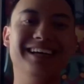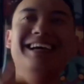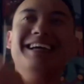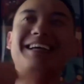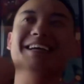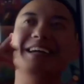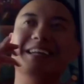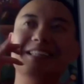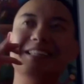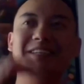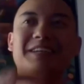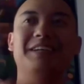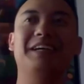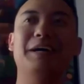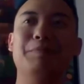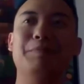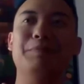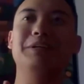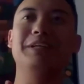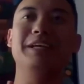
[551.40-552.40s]
You know, I took a
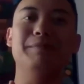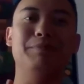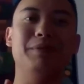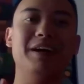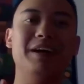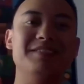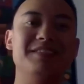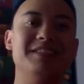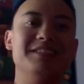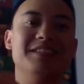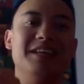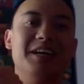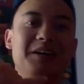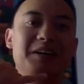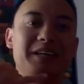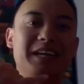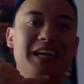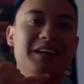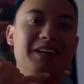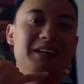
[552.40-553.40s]
couple deep breaths. I was like,
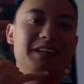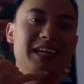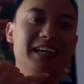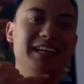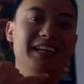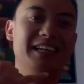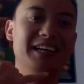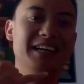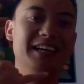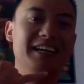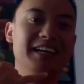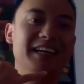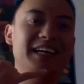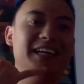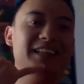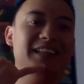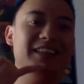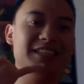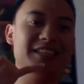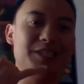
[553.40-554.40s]
okay.
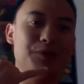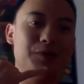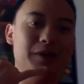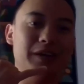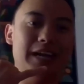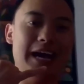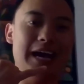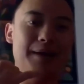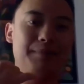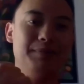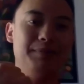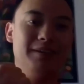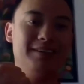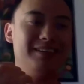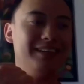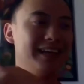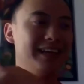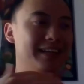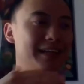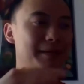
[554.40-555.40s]
This is what happened.
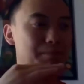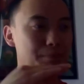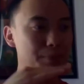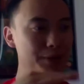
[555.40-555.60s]
And then.